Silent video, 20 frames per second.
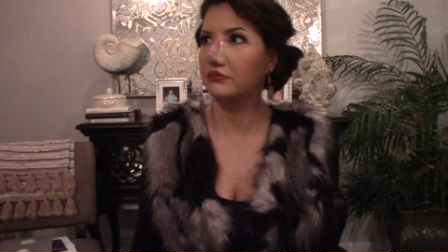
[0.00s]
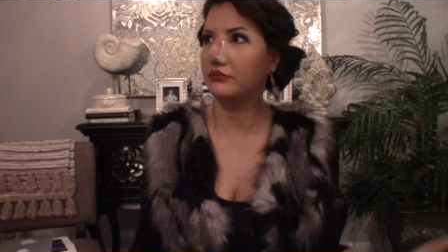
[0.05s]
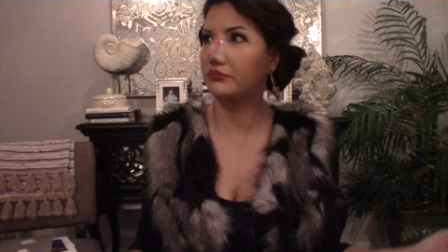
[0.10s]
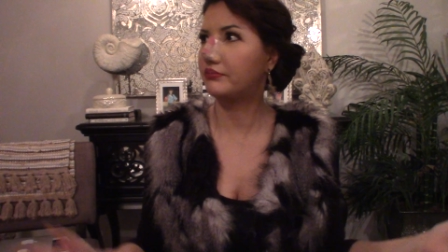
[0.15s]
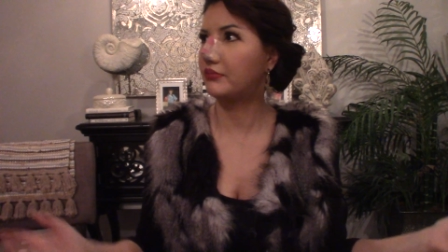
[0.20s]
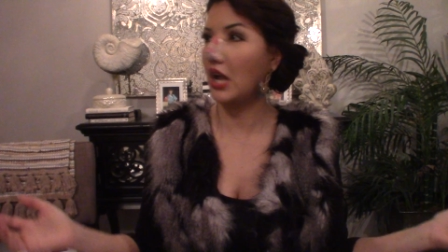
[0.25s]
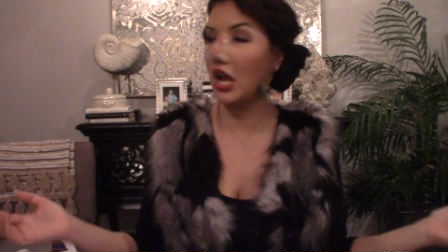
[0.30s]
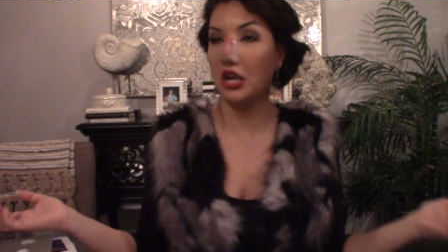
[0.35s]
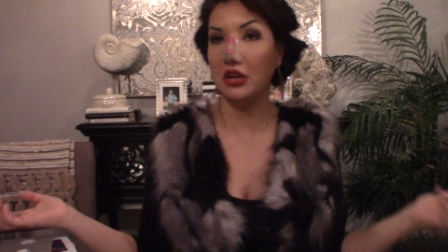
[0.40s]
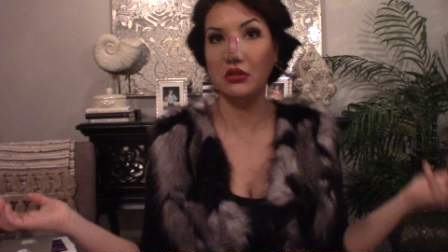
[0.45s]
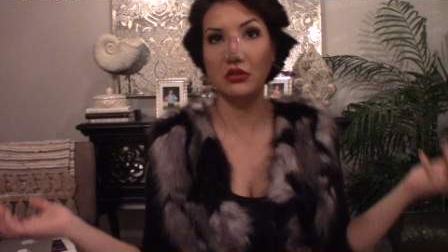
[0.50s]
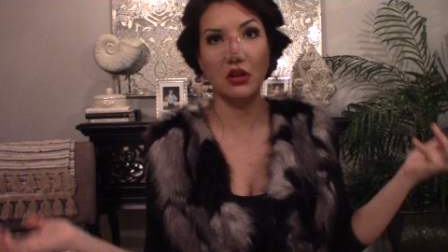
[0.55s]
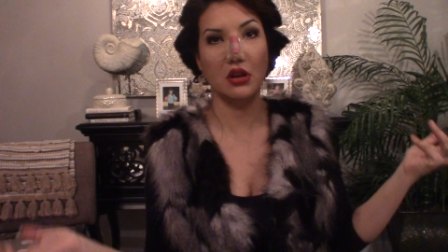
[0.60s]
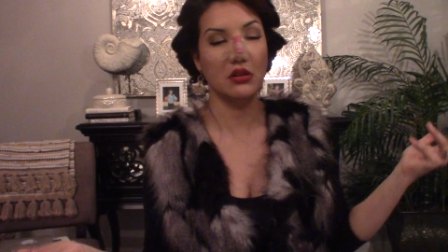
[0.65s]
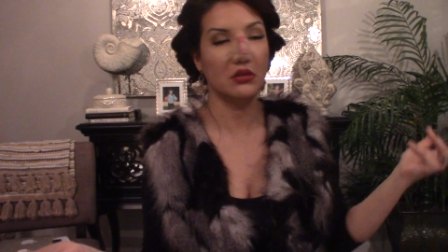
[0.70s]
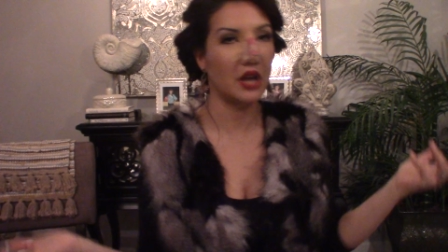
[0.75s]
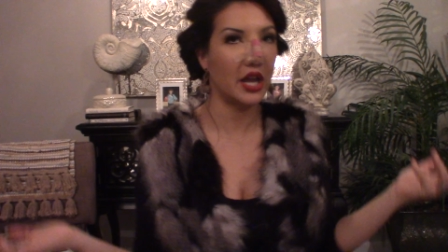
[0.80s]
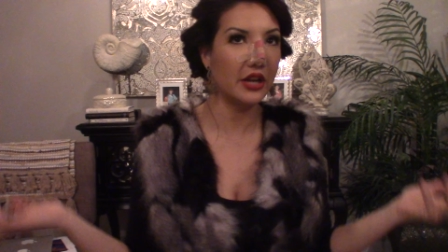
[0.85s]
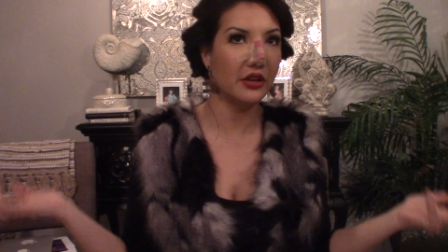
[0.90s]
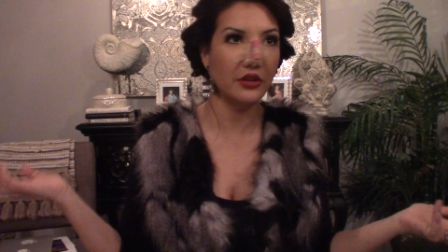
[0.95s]
I don't know
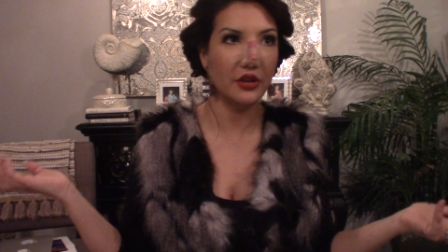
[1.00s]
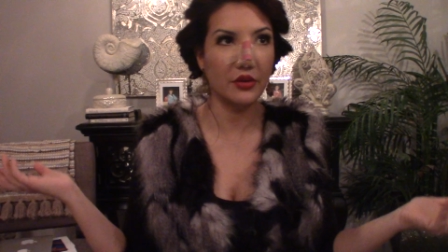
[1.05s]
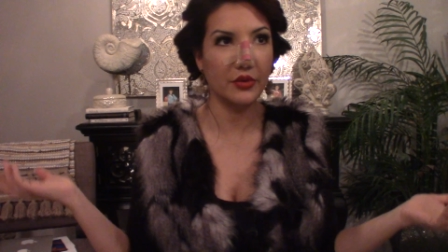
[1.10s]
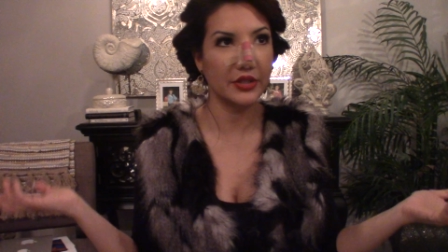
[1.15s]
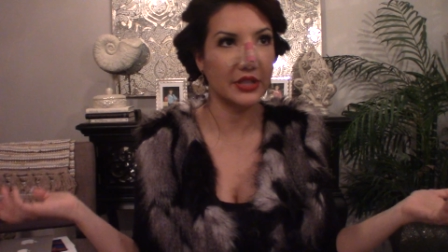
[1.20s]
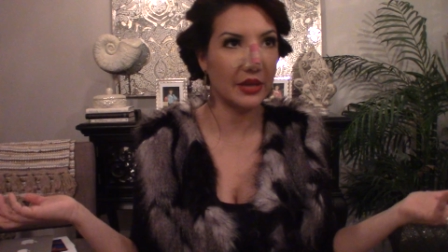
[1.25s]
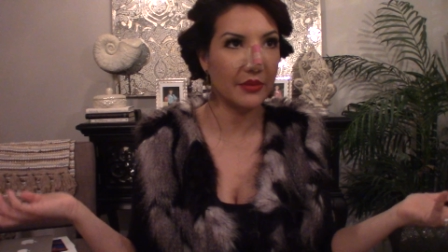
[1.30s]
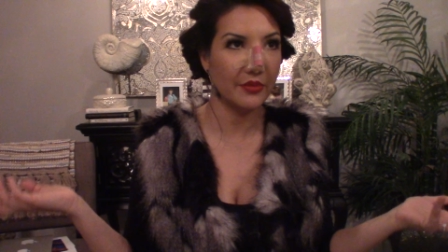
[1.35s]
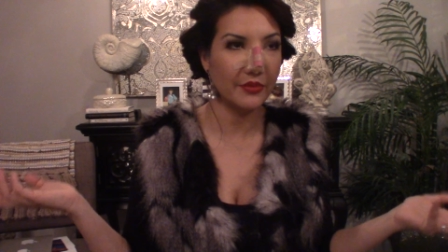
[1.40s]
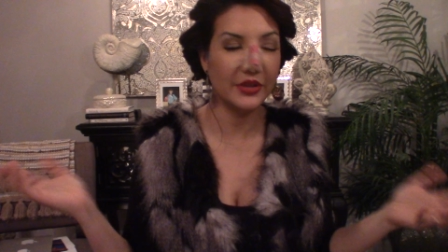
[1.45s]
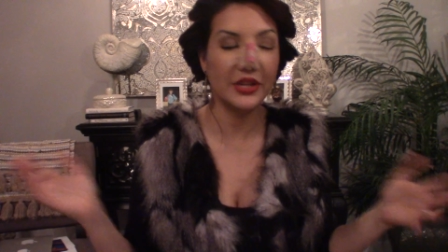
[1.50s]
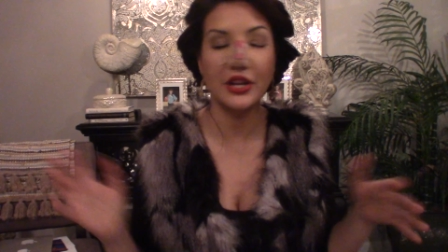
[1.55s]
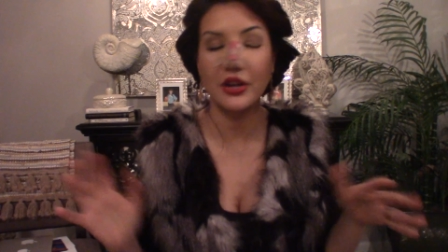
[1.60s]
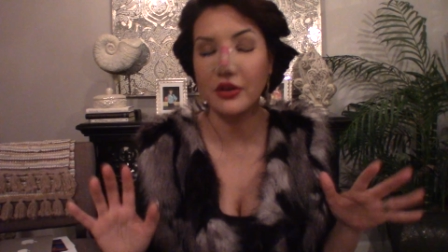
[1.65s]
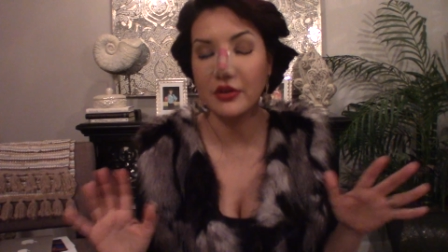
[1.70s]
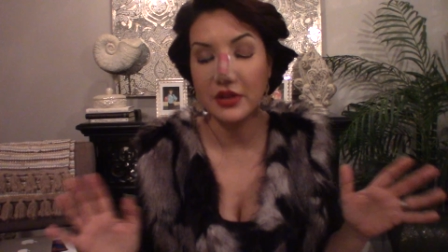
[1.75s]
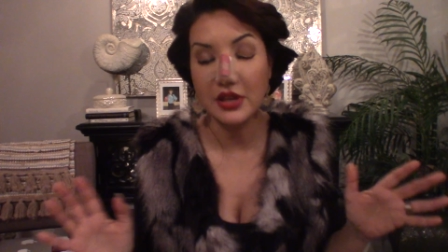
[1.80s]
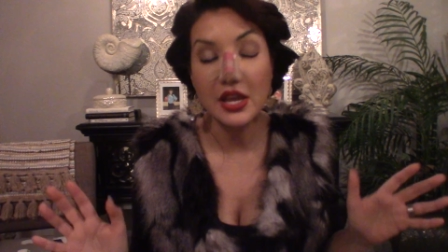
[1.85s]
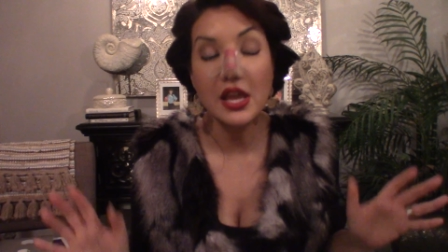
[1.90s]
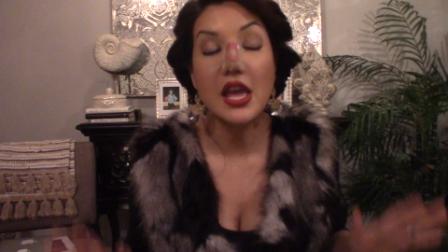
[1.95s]
what type of, you
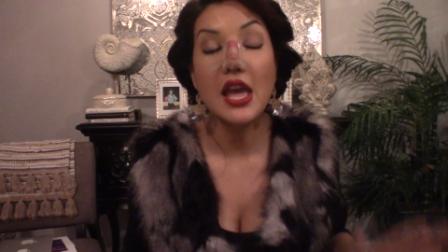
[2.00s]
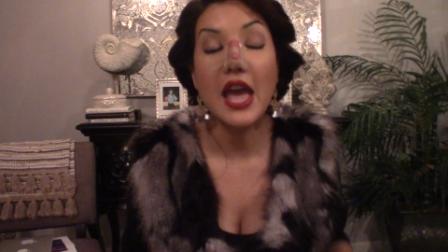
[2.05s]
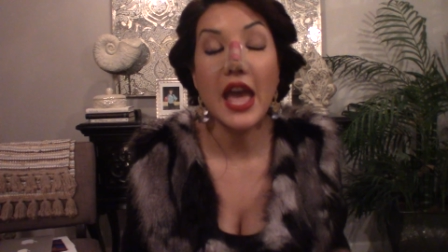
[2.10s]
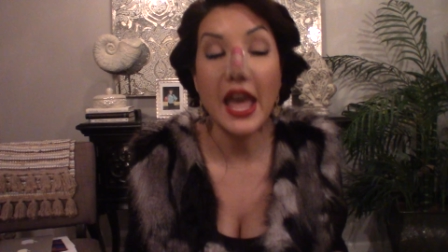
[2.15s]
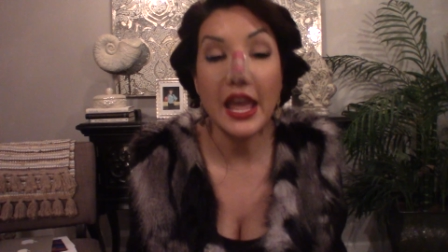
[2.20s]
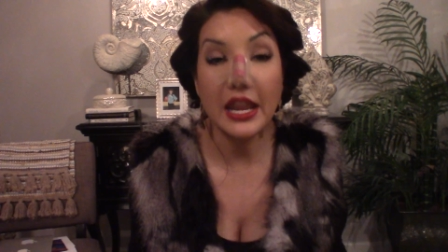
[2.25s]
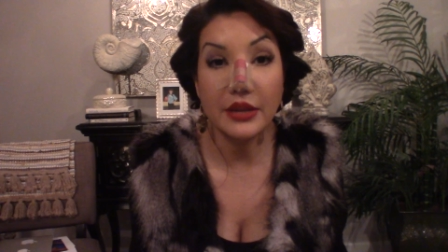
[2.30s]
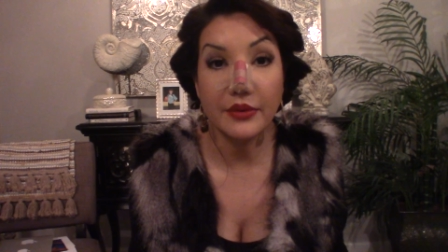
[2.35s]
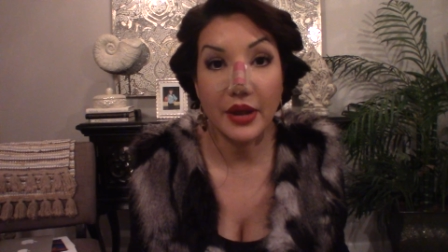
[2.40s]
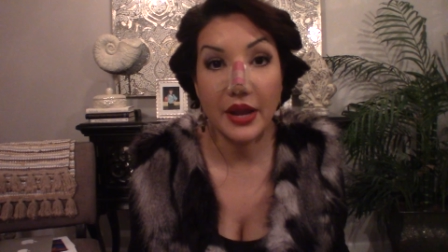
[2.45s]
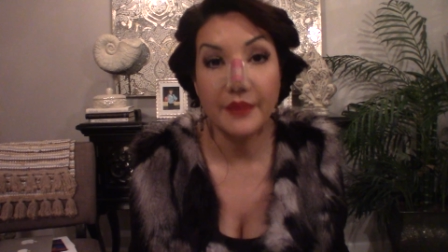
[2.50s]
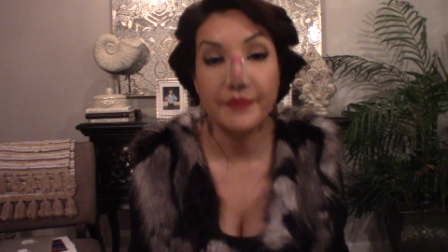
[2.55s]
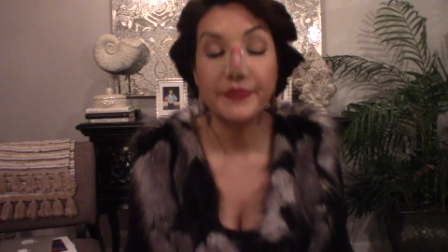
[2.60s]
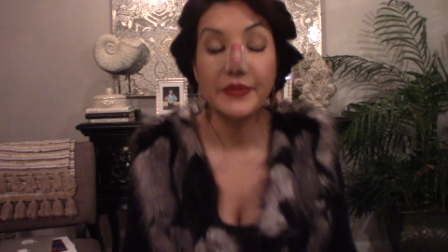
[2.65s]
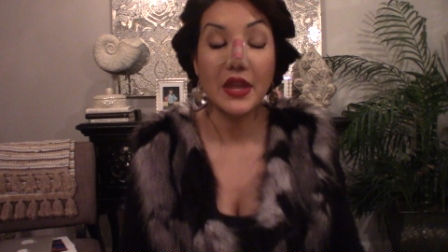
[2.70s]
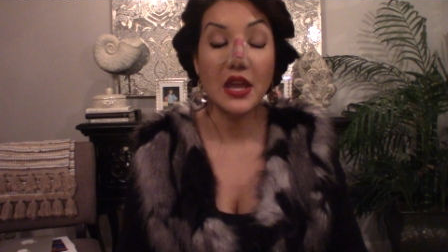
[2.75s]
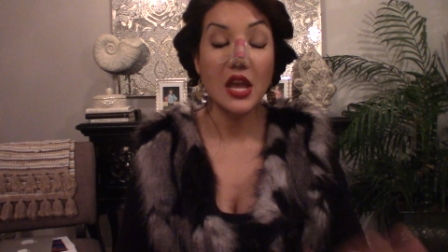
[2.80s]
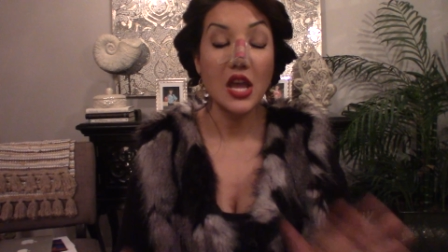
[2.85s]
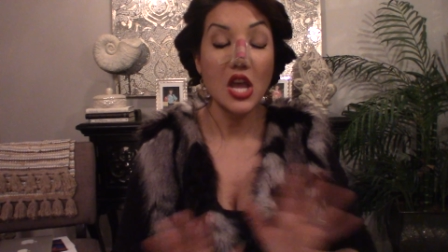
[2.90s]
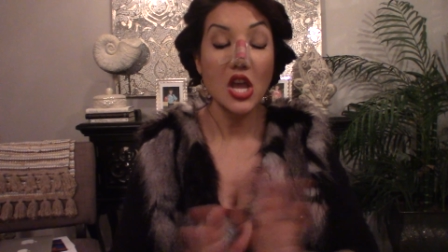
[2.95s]
know. Anyway,
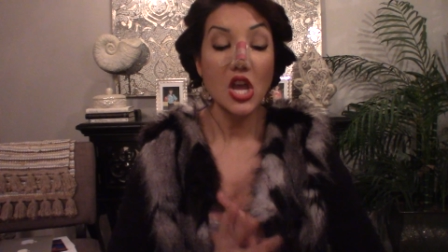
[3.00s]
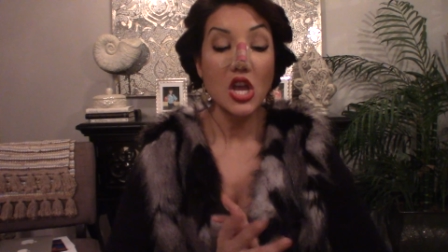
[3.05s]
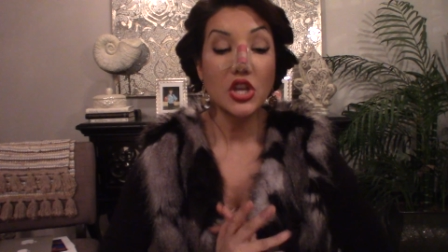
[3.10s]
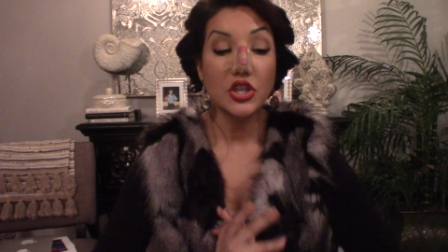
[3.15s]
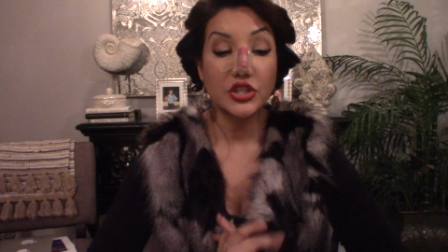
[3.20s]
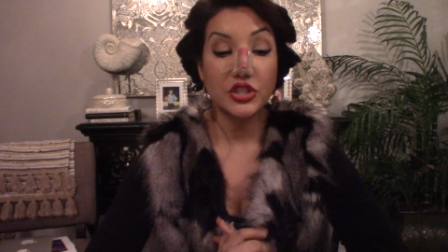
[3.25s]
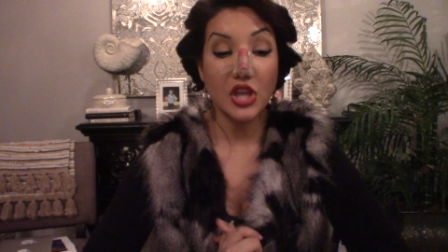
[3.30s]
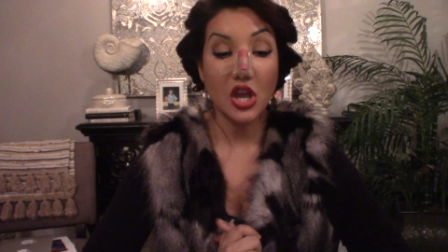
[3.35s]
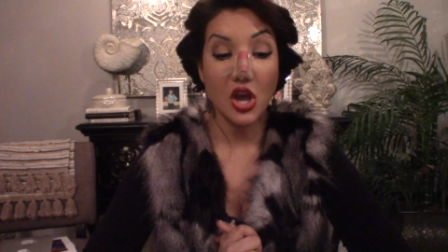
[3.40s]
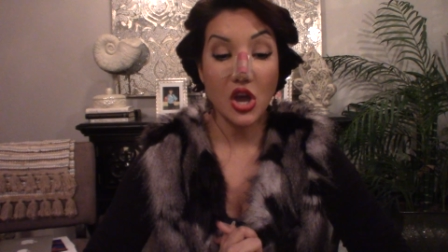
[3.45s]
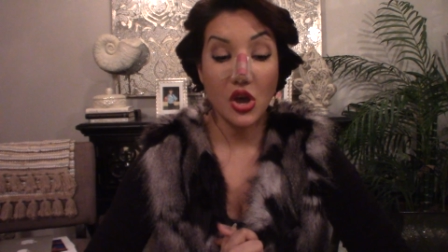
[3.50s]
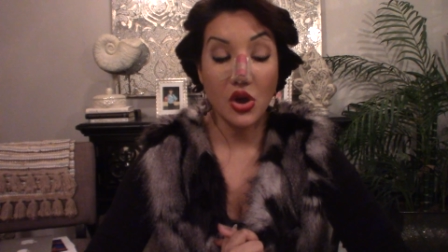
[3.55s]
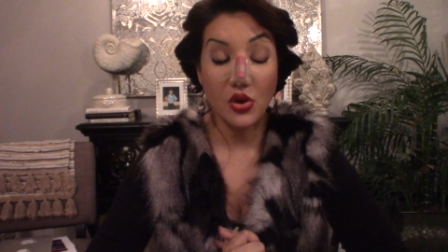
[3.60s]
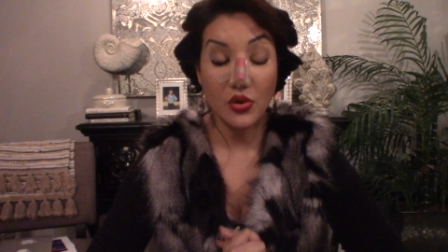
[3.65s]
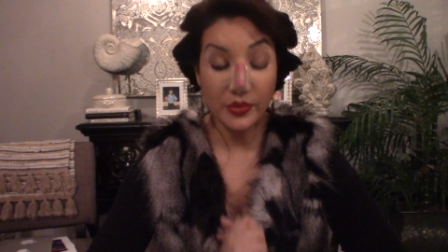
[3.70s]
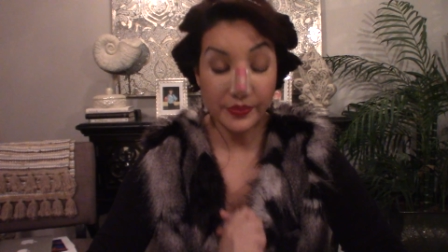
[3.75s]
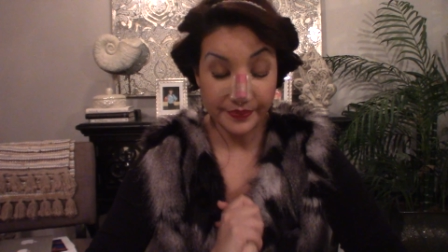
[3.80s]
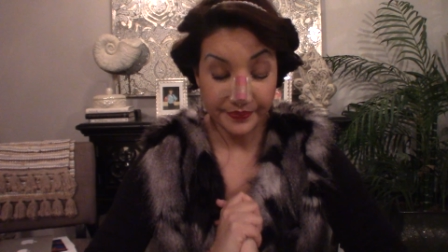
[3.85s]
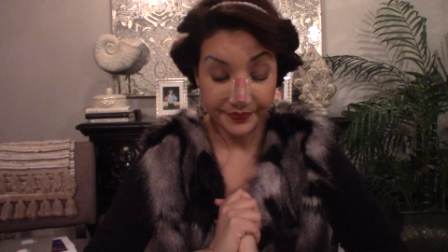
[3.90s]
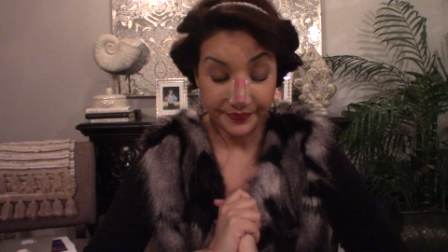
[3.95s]

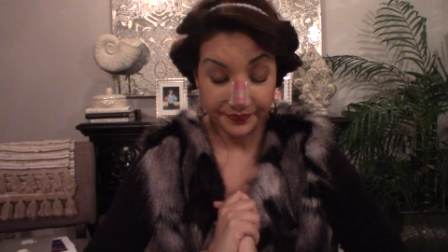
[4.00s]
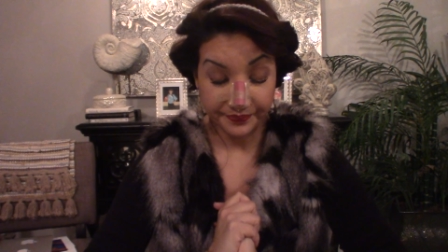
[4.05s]
so